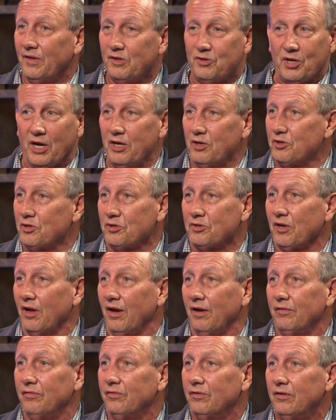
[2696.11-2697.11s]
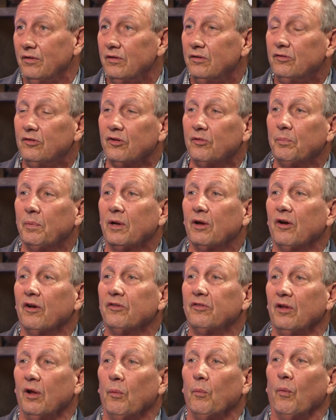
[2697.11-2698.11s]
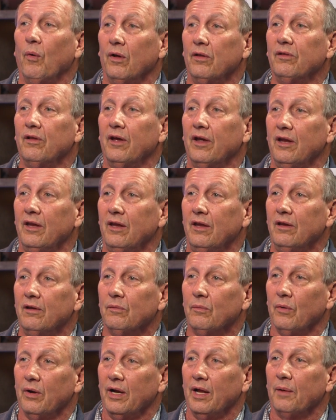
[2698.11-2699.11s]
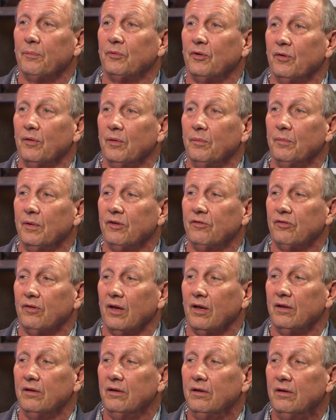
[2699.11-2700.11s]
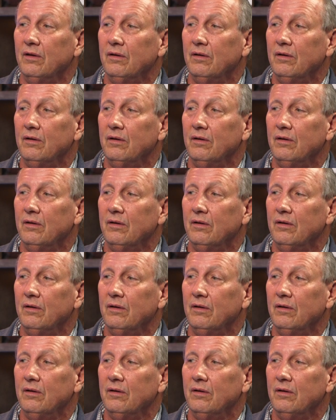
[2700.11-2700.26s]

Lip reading: changed his life just because that one lady went up to him and said,